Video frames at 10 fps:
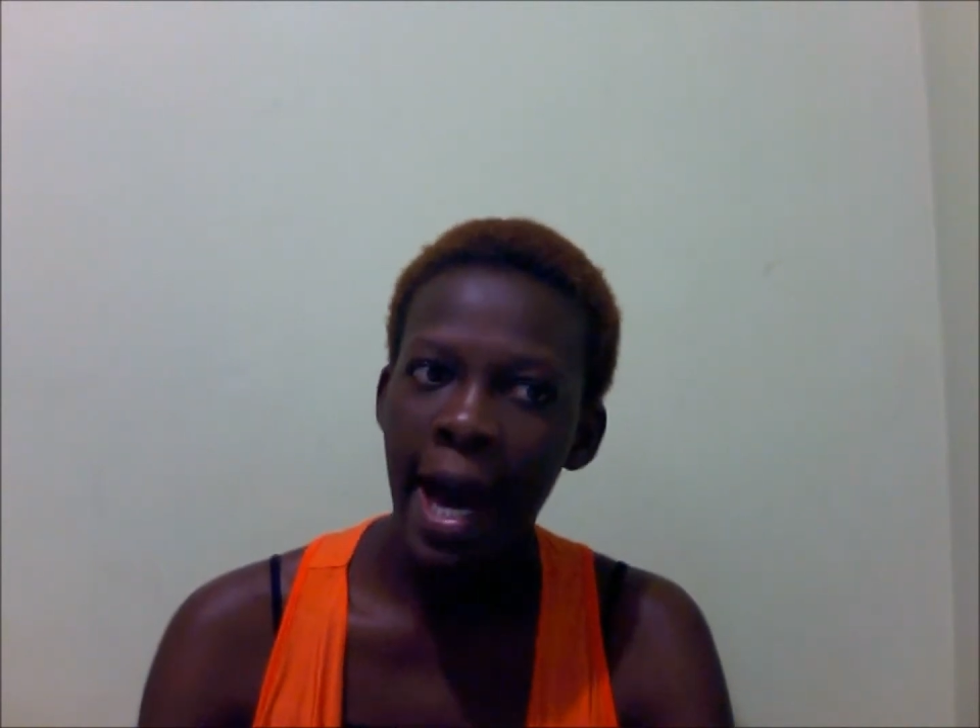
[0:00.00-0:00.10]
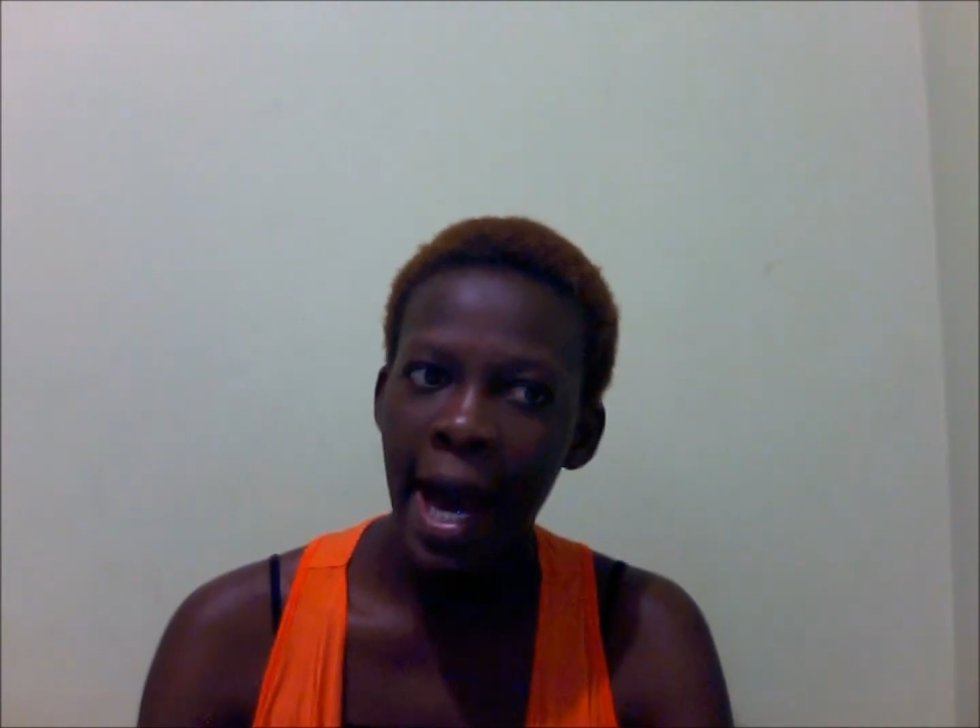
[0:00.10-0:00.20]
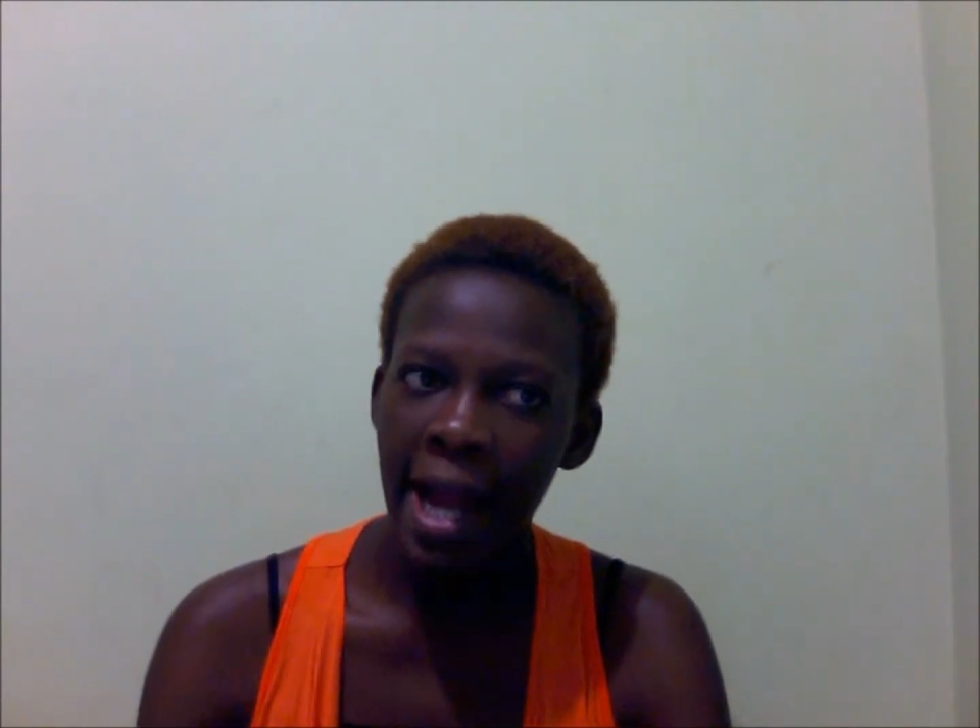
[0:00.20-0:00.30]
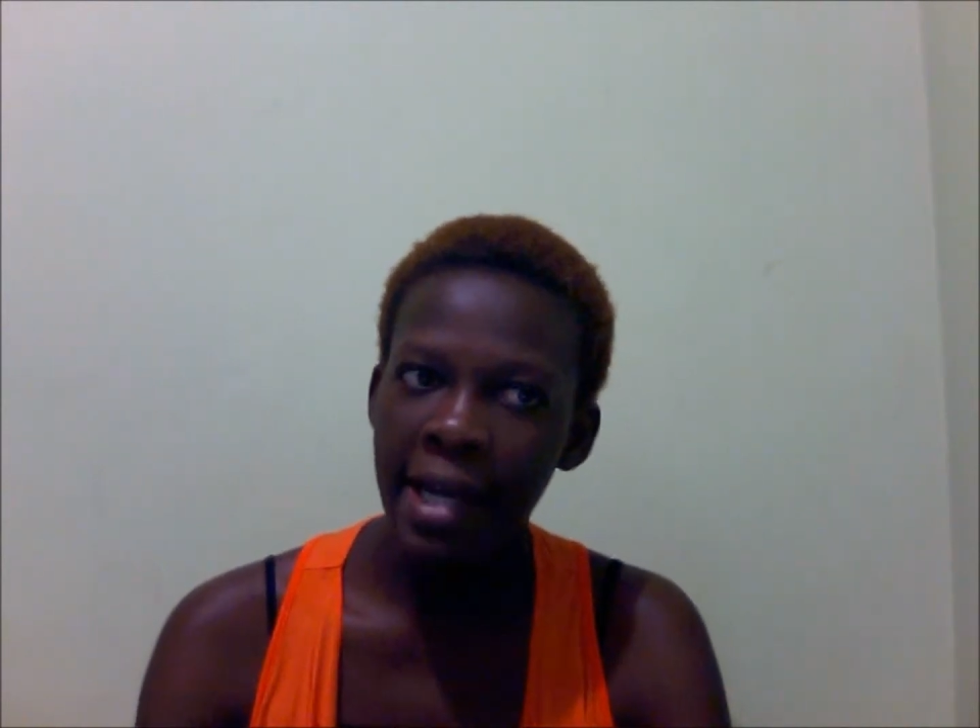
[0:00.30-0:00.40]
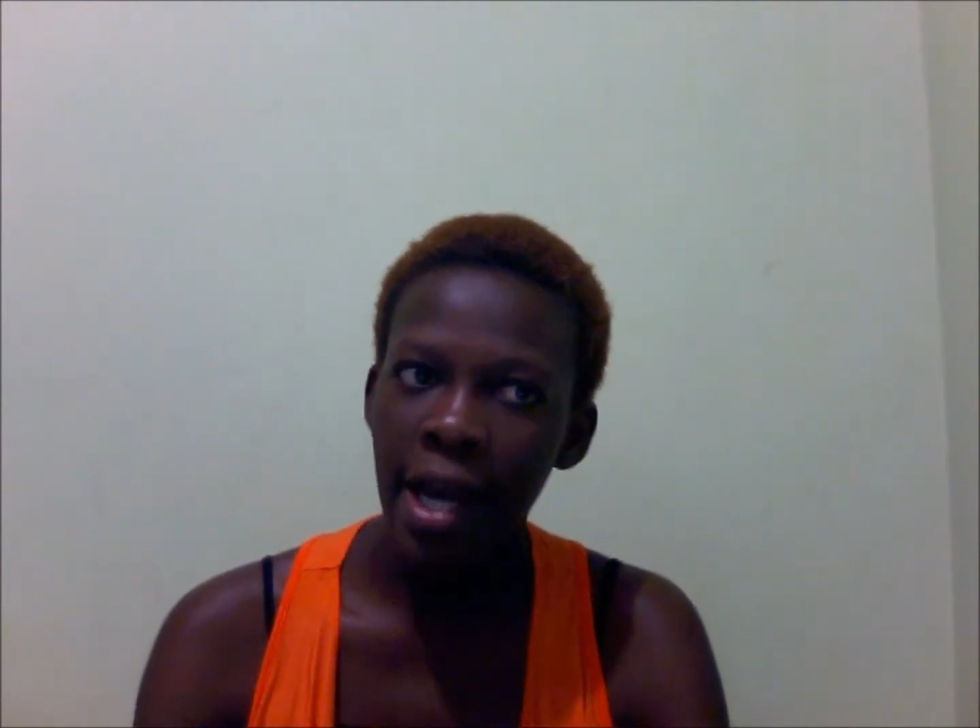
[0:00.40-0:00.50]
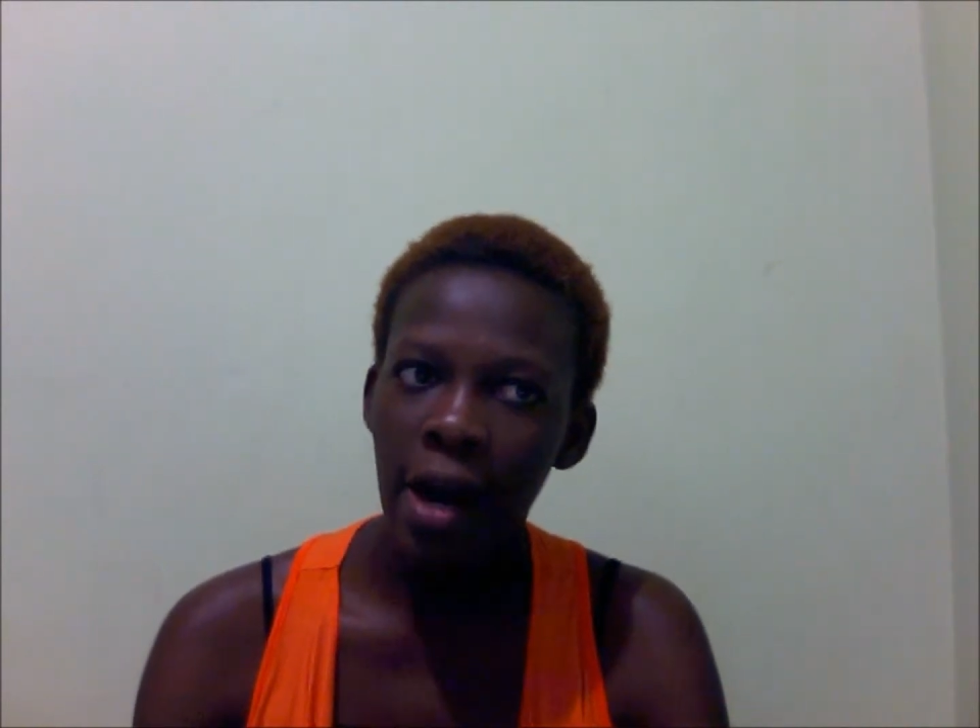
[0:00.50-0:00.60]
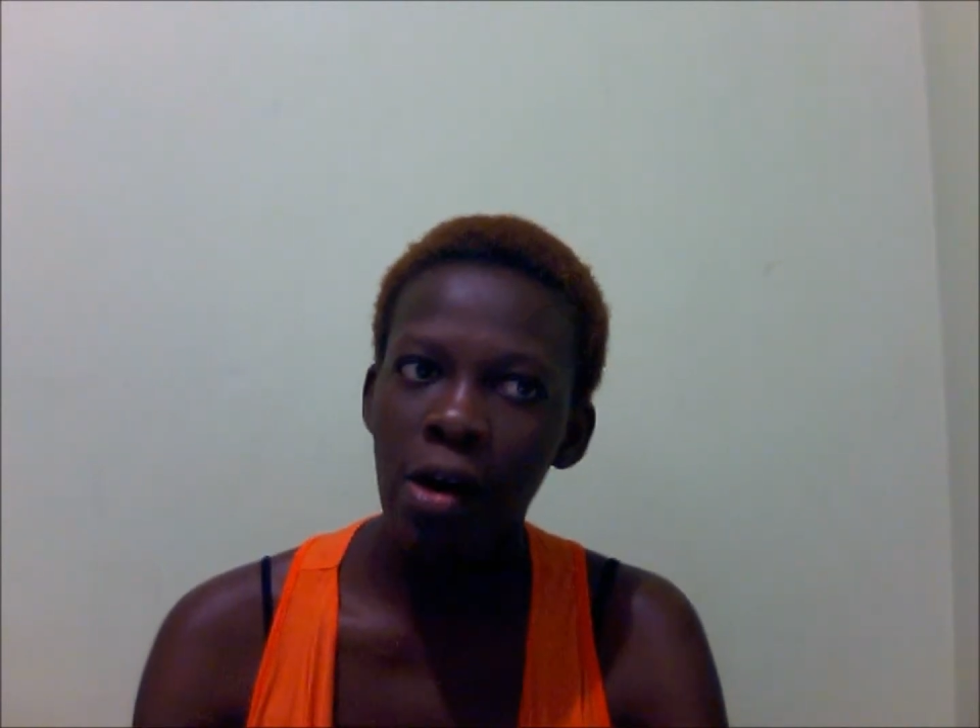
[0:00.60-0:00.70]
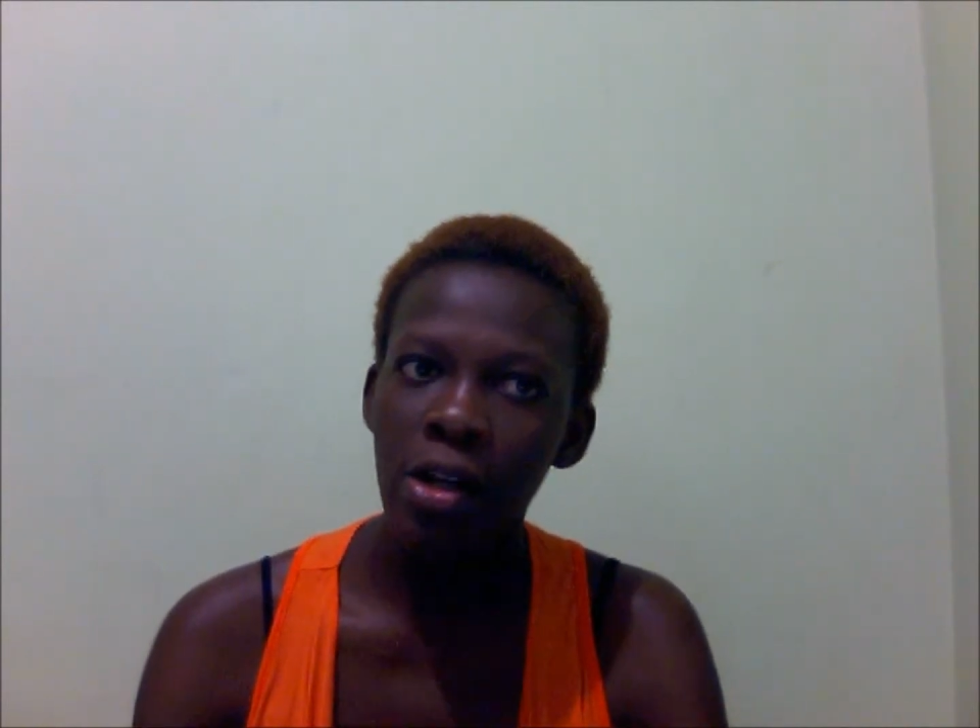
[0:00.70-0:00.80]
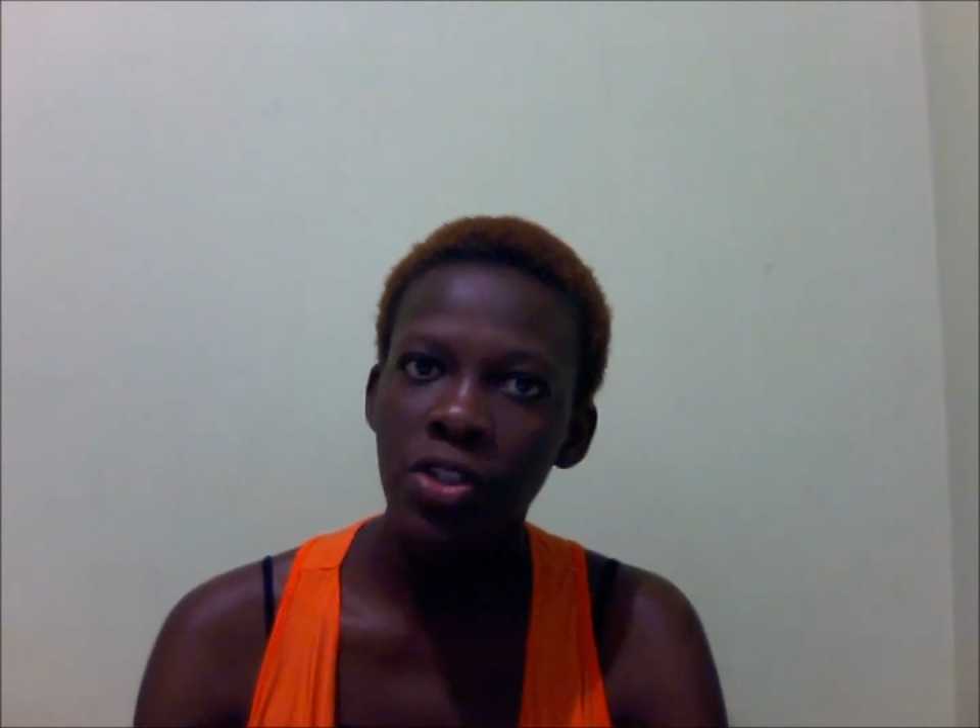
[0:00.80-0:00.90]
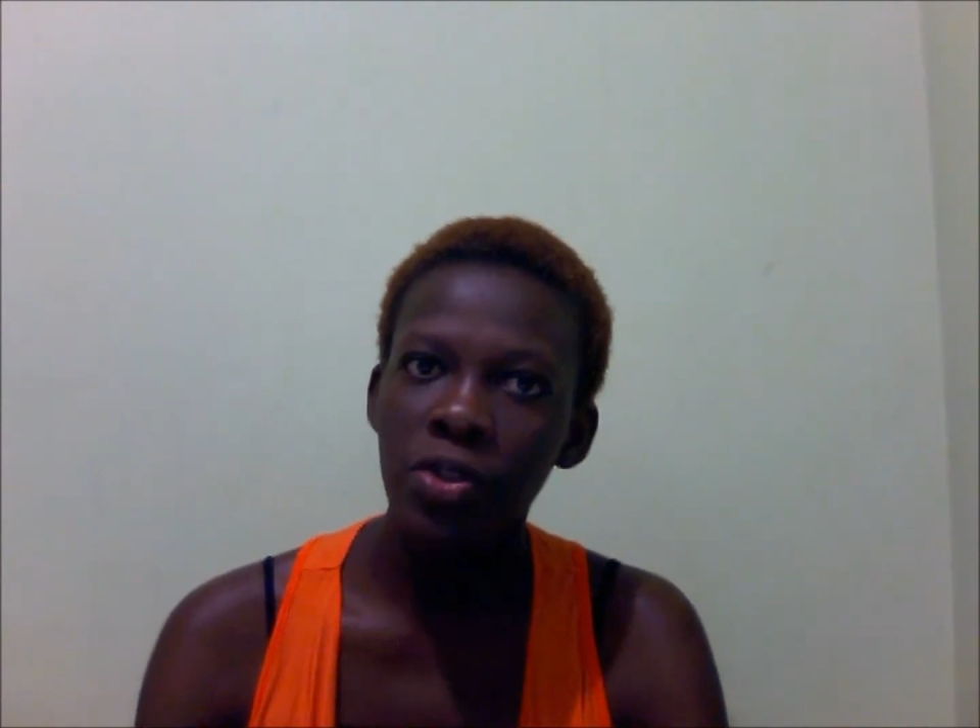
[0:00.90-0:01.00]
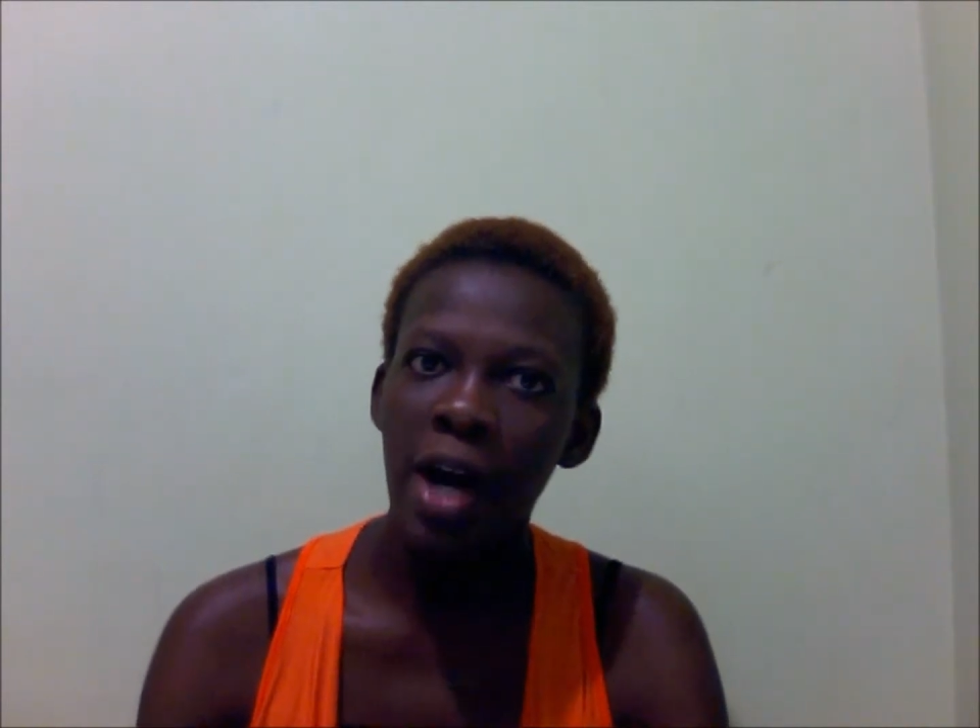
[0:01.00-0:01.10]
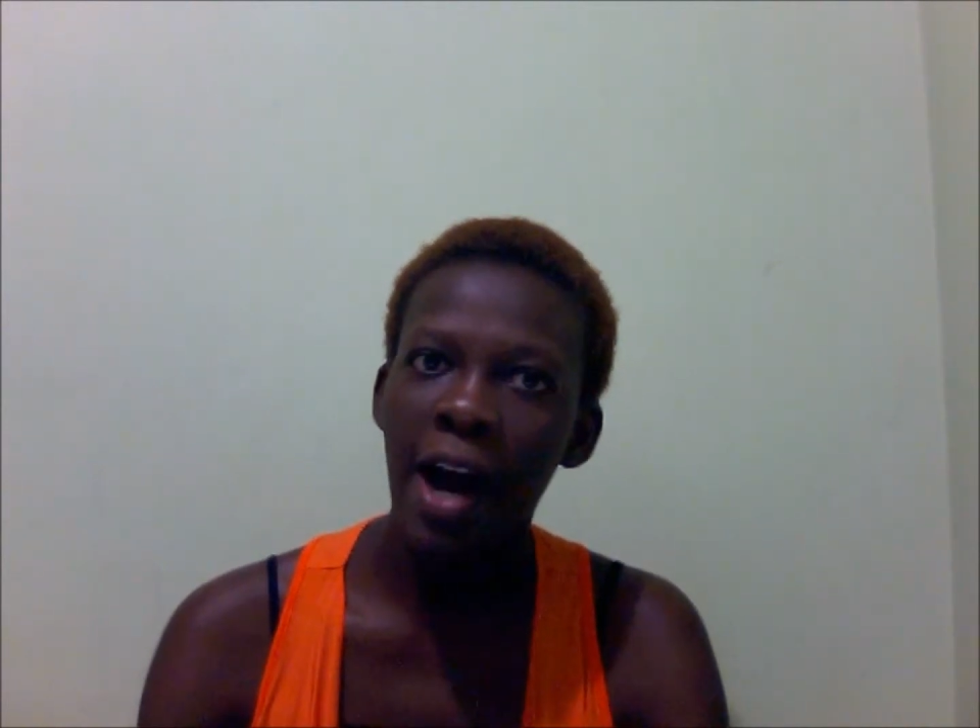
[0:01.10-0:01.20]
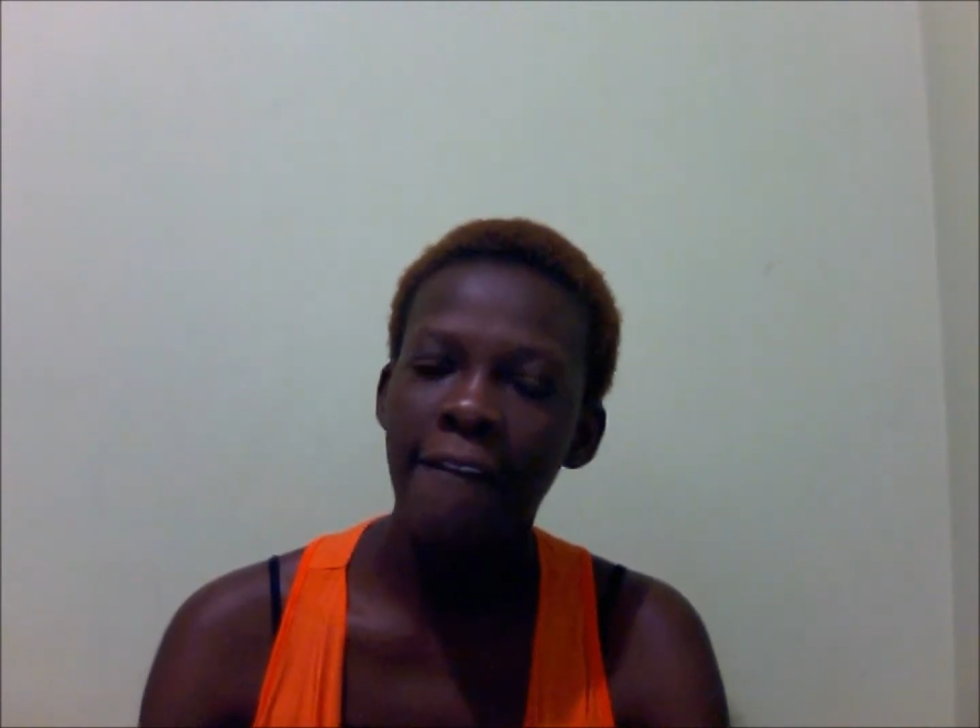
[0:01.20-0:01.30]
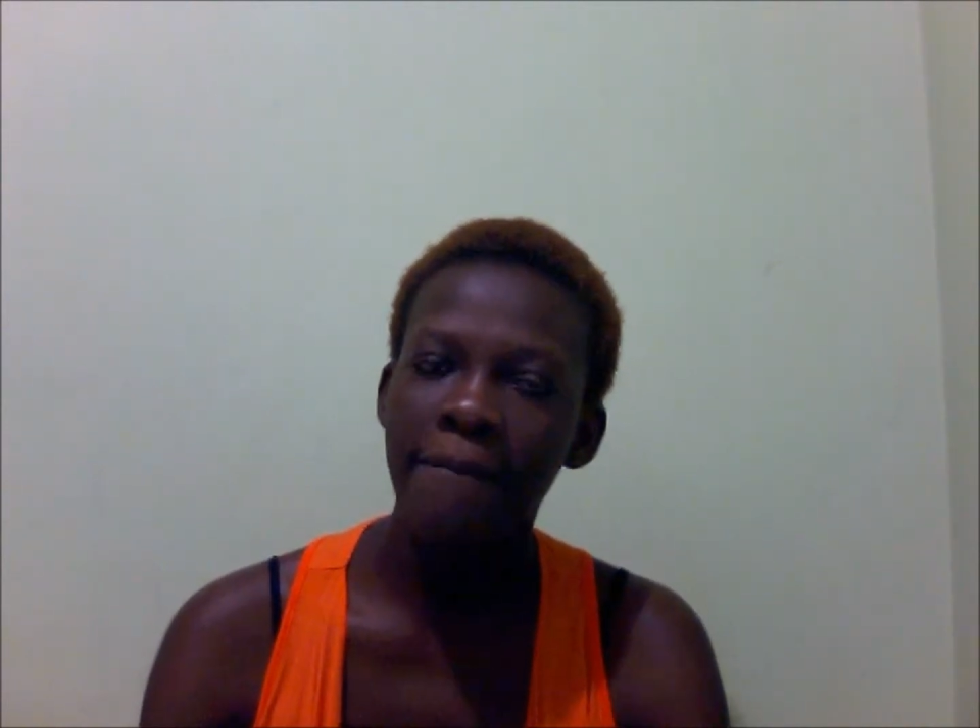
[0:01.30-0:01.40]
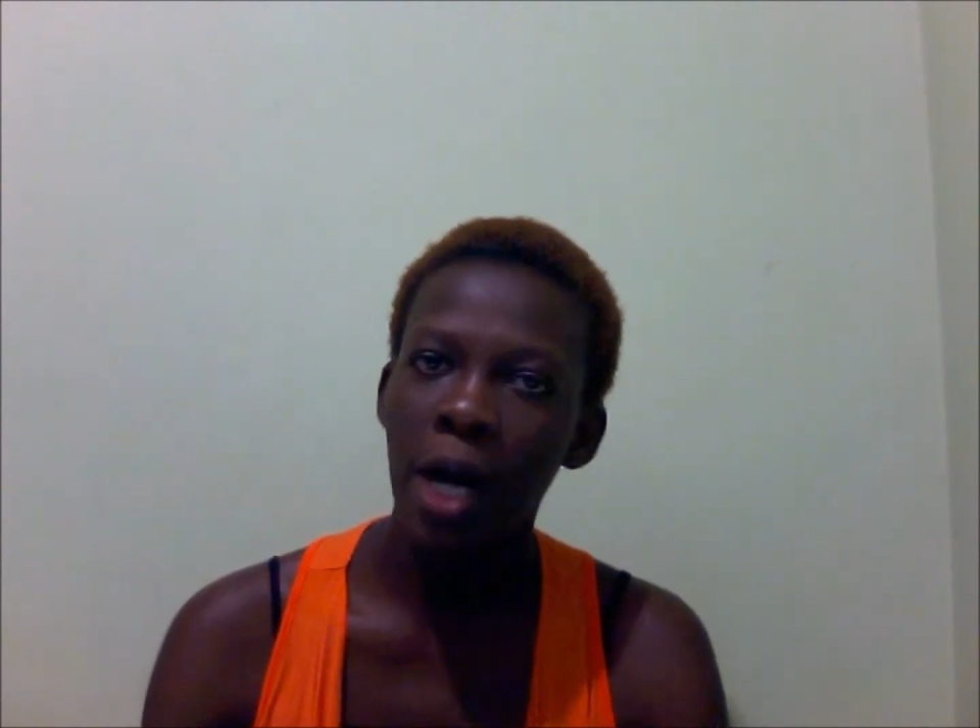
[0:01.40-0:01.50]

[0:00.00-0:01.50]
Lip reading: and I also have